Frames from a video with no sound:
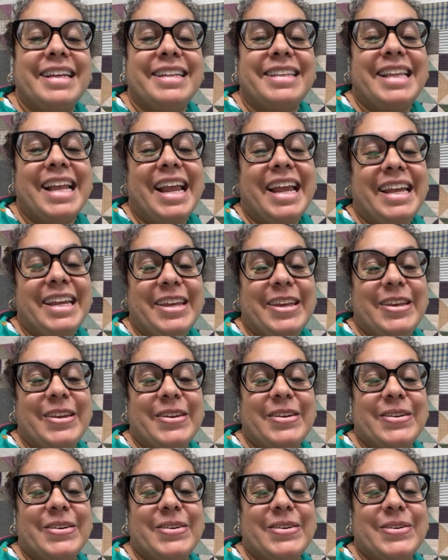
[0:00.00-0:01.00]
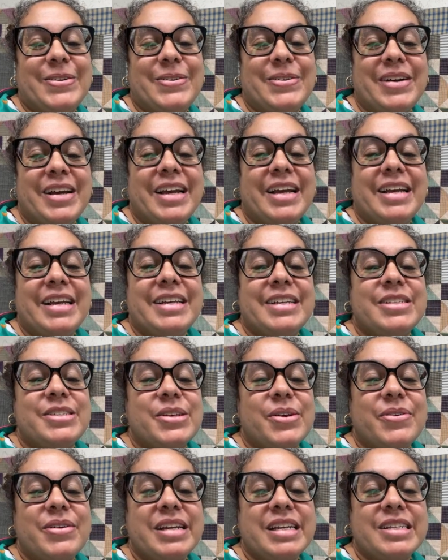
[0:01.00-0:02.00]
Thank you.
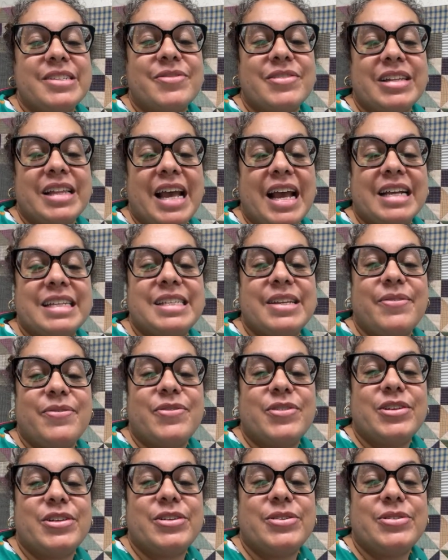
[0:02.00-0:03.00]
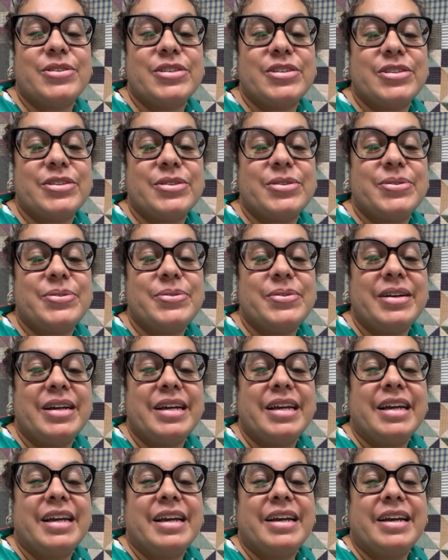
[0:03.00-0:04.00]
Sewing is relaxing for you too.
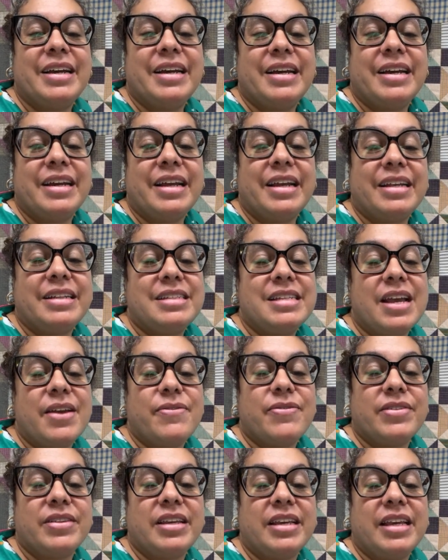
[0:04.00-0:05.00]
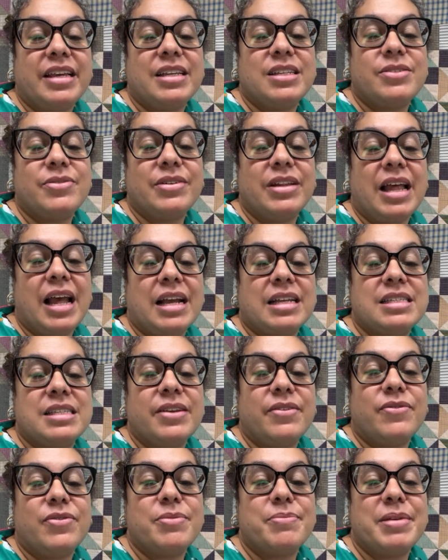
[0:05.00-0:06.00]
It definitely is
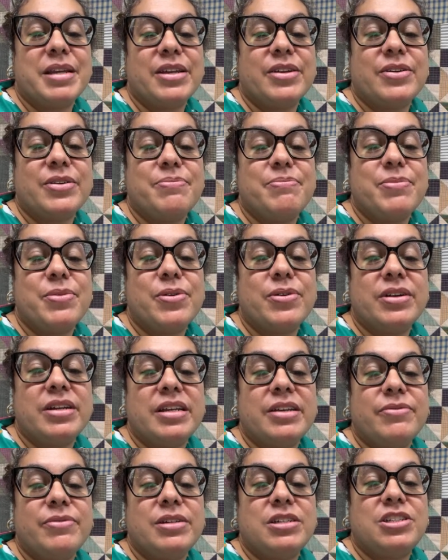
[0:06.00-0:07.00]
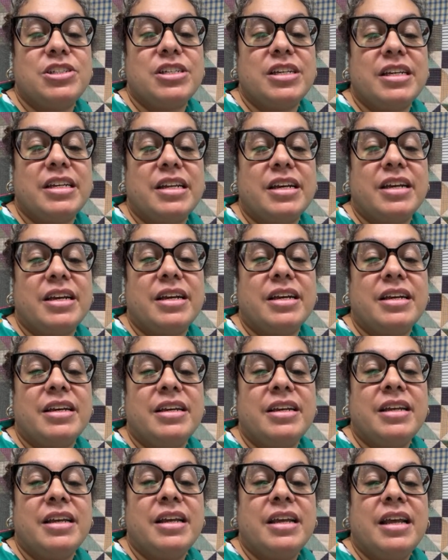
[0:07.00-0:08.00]
relaxing for me. Good morning,
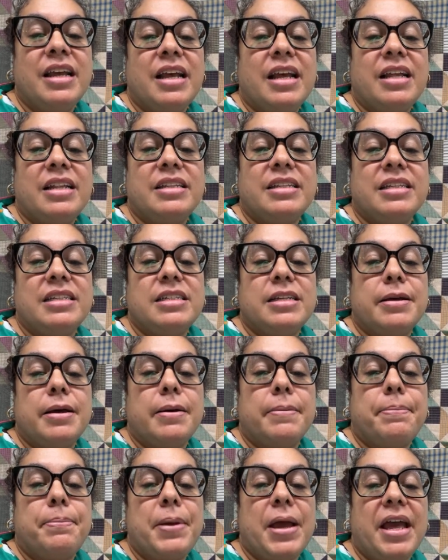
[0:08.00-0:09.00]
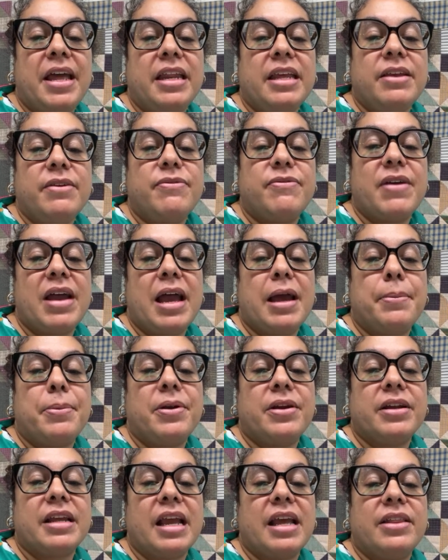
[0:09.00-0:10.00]
Regina. Linda, petting
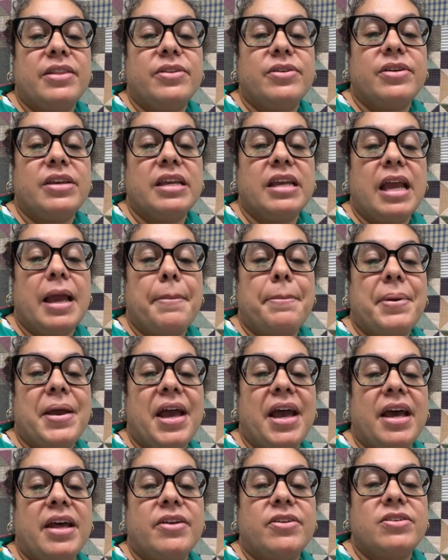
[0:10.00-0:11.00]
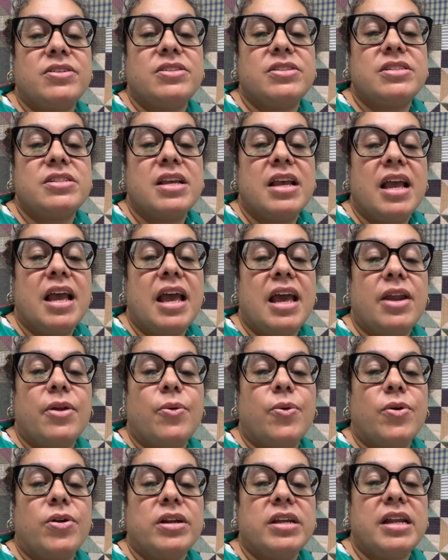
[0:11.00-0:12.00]
fabric and looking at patterns and
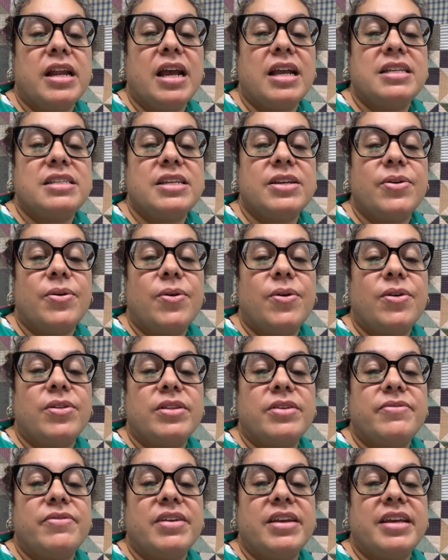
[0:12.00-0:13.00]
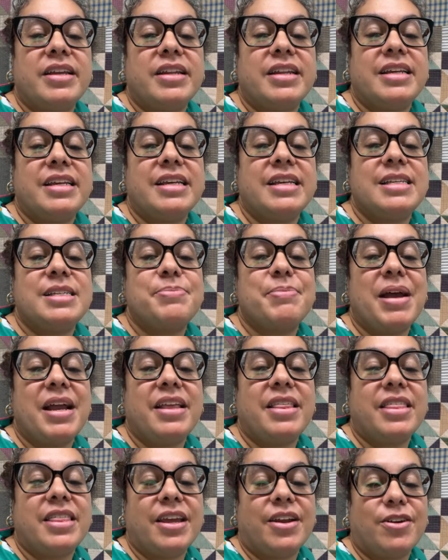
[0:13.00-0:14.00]
organizing all of it is my
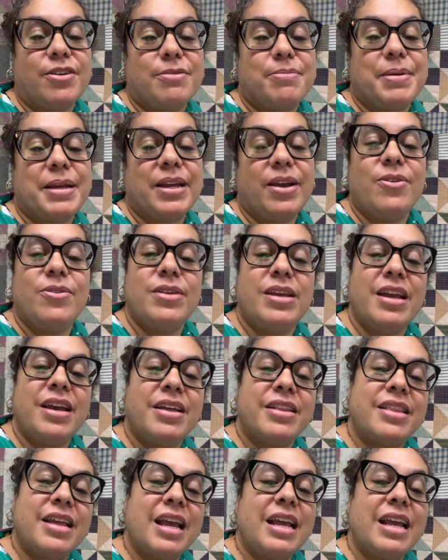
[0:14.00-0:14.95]
therapy. Oh yeah,